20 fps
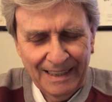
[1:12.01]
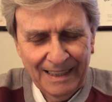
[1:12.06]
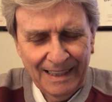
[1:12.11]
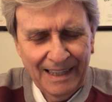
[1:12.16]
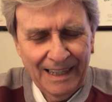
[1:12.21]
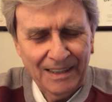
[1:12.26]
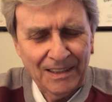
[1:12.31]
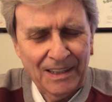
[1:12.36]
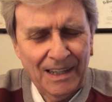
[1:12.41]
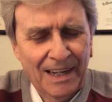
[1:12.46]

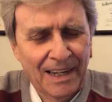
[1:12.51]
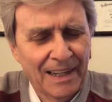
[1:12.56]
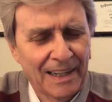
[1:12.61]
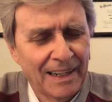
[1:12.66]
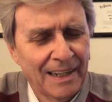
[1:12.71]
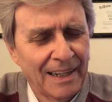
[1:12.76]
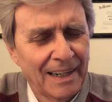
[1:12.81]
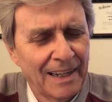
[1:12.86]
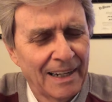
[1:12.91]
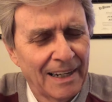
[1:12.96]
And
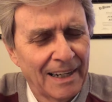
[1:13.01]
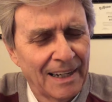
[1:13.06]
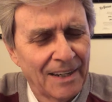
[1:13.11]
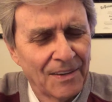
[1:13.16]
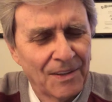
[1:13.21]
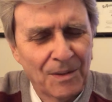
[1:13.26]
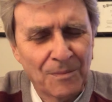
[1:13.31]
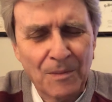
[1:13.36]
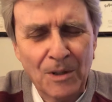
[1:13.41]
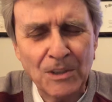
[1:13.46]

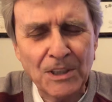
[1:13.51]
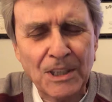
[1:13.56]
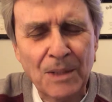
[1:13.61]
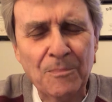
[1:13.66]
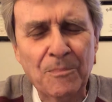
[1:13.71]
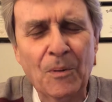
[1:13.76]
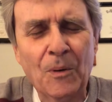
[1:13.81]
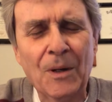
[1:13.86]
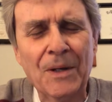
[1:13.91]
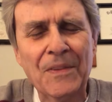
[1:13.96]
the most
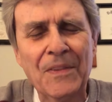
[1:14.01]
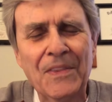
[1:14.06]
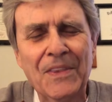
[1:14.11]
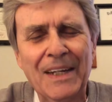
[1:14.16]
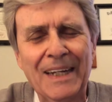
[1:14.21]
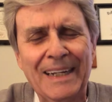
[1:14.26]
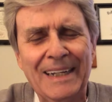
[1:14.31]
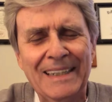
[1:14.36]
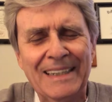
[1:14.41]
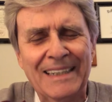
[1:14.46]
important
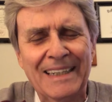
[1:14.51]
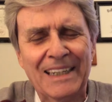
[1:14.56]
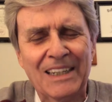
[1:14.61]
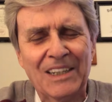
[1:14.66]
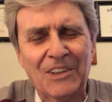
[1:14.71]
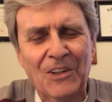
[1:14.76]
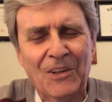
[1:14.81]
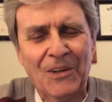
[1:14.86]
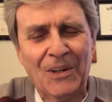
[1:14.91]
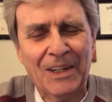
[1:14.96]
thing he
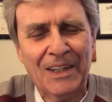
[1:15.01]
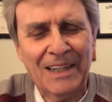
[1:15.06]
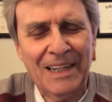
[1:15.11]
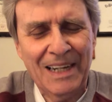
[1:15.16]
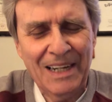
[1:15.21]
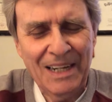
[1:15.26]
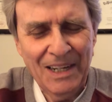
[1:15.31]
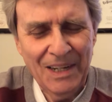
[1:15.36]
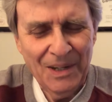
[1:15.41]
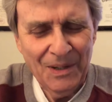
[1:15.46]
did, Lord,
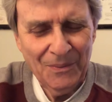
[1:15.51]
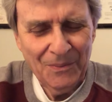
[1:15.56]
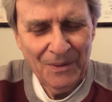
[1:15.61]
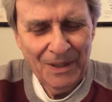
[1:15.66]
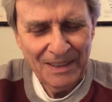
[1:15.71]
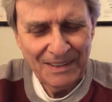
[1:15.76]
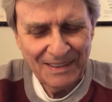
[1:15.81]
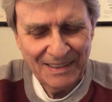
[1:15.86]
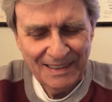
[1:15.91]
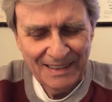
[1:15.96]

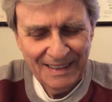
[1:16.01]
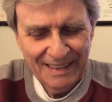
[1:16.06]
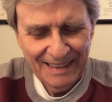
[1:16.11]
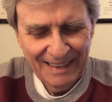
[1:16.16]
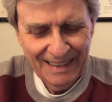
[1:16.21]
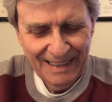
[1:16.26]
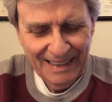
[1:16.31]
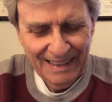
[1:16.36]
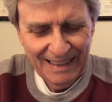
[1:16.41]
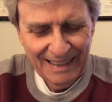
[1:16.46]
was
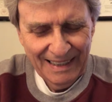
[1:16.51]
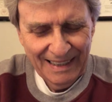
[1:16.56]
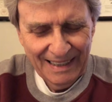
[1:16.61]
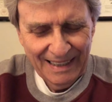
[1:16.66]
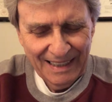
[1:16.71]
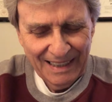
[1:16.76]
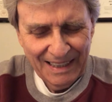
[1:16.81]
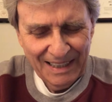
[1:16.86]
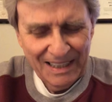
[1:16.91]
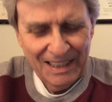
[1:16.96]

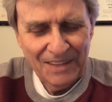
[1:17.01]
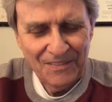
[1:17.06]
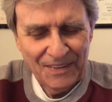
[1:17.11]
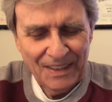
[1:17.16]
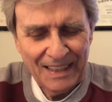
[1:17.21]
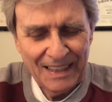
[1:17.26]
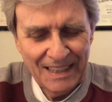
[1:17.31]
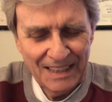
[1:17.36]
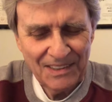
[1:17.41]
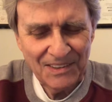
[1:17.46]

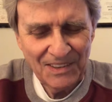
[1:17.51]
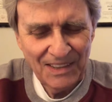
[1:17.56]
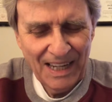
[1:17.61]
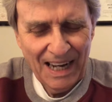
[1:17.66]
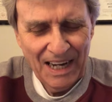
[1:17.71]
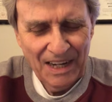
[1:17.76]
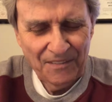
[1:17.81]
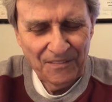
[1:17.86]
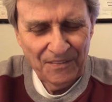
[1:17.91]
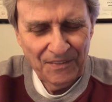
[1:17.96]
giving his
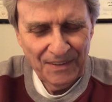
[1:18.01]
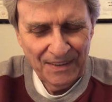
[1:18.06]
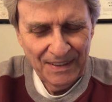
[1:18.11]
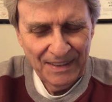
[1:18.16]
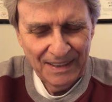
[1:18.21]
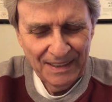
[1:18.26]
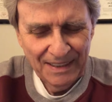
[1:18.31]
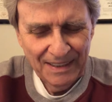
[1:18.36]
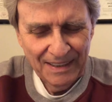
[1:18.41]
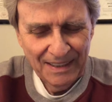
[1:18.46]
life
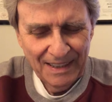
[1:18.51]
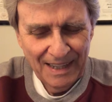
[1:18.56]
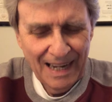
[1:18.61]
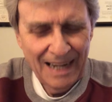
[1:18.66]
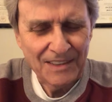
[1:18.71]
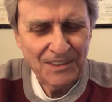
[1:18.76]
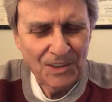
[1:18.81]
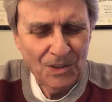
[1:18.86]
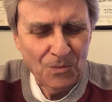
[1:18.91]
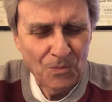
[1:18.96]

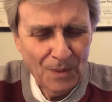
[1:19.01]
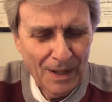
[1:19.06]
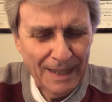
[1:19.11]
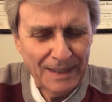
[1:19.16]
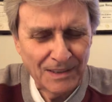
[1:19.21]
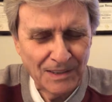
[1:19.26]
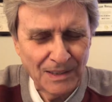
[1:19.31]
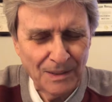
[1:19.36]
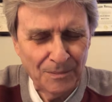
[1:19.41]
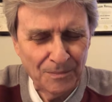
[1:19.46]
as a
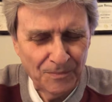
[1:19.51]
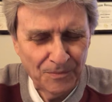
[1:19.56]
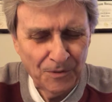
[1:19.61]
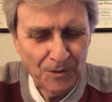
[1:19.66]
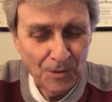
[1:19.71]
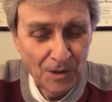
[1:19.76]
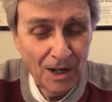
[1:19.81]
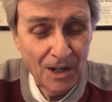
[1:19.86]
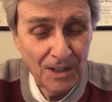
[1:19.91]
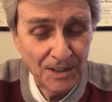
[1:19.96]
ransom
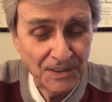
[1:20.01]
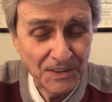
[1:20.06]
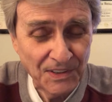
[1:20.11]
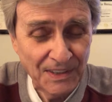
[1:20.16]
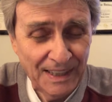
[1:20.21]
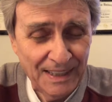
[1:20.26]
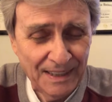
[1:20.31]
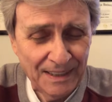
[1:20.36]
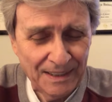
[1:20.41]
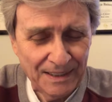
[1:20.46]
for our
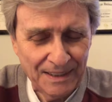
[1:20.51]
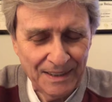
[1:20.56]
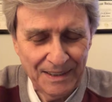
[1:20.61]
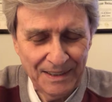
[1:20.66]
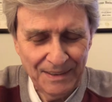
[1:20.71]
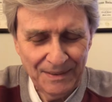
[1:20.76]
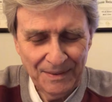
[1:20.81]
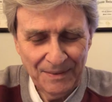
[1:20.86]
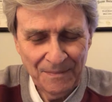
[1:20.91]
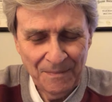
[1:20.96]
sin.
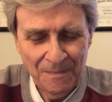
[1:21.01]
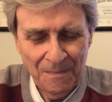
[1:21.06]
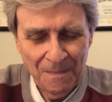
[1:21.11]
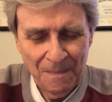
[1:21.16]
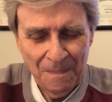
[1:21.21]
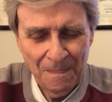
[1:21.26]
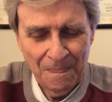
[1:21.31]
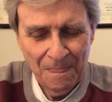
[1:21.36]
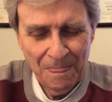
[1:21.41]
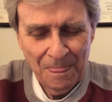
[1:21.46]

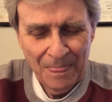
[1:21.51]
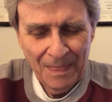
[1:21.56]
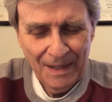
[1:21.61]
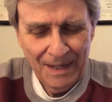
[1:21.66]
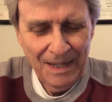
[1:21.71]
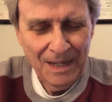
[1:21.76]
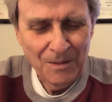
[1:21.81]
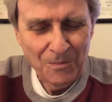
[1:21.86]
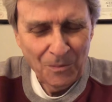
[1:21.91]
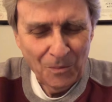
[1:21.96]

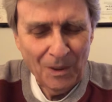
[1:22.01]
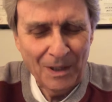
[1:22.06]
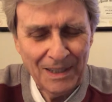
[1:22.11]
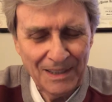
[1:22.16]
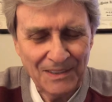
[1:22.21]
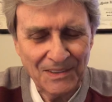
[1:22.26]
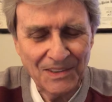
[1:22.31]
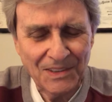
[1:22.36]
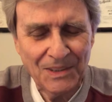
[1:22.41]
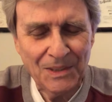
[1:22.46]
He
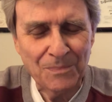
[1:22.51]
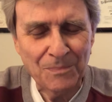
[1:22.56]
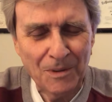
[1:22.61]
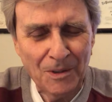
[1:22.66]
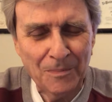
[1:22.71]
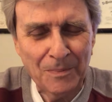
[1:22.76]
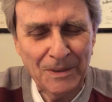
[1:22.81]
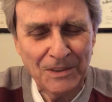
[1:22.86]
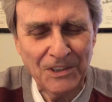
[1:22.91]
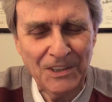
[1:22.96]
was the
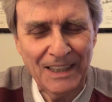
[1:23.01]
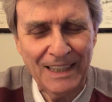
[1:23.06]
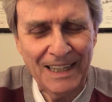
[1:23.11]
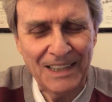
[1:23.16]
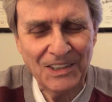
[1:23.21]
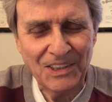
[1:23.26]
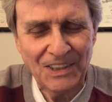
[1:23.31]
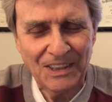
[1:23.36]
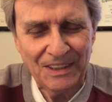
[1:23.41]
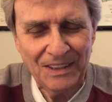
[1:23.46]

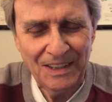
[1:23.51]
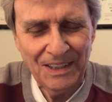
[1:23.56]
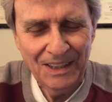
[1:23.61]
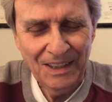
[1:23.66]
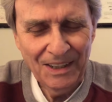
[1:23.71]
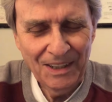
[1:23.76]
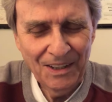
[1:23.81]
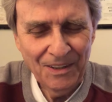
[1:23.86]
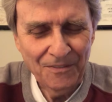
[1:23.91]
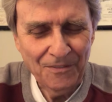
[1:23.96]
propitiation
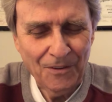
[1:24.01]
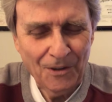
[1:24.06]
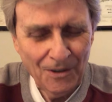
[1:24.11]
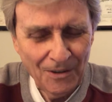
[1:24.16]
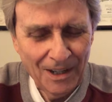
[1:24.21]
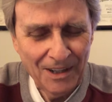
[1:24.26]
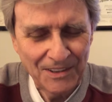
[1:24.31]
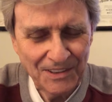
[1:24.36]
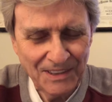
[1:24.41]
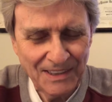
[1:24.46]

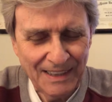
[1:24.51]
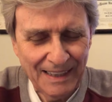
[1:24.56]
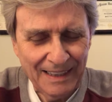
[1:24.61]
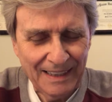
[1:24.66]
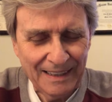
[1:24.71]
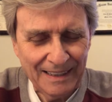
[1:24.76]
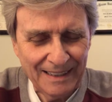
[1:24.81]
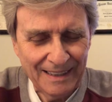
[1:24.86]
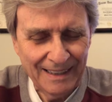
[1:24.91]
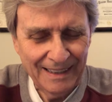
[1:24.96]
for our
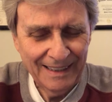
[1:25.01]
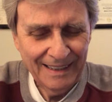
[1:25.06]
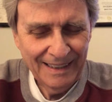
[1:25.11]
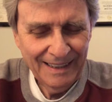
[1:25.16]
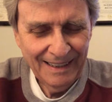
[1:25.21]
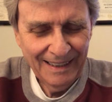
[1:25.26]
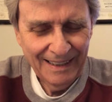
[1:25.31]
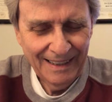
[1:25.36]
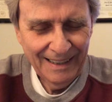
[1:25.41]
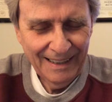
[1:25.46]
sin.
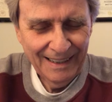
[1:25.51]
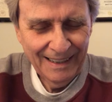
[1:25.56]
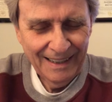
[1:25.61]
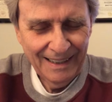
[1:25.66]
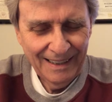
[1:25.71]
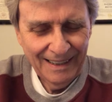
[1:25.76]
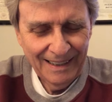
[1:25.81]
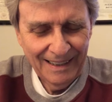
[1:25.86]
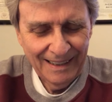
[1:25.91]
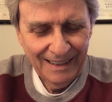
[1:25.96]

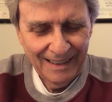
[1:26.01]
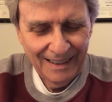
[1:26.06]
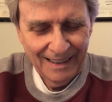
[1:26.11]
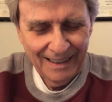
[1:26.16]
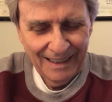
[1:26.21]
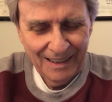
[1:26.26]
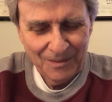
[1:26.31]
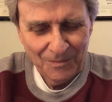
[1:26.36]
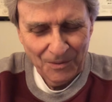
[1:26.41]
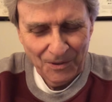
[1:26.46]

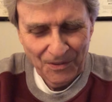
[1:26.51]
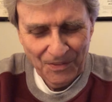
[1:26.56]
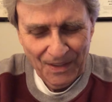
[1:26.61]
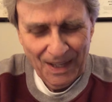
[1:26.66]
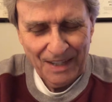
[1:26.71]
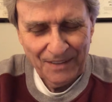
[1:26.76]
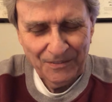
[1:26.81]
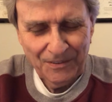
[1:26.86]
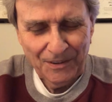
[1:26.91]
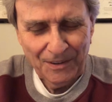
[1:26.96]
And we're
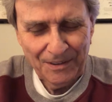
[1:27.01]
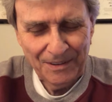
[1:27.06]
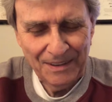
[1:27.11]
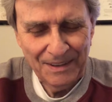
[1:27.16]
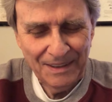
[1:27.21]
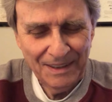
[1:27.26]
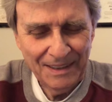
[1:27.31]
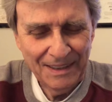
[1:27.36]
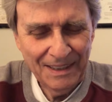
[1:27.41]
thankful